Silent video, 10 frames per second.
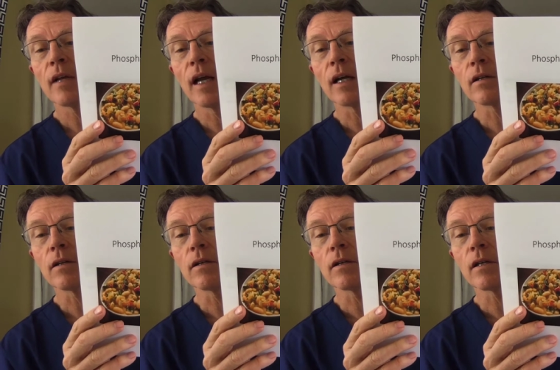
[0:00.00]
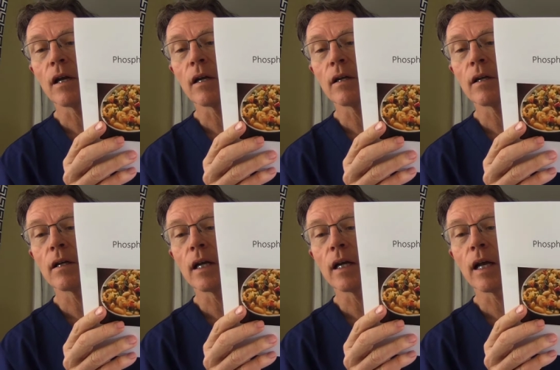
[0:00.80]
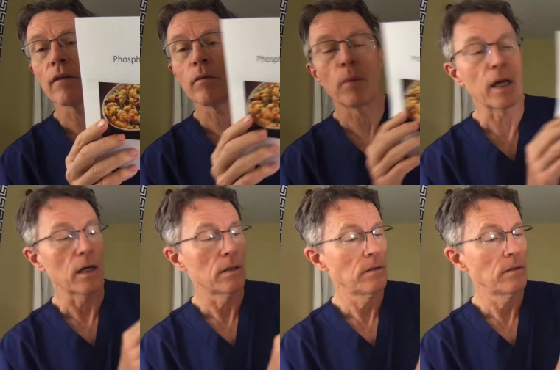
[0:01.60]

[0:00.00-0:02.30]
actually just got it, get it out of a bottle.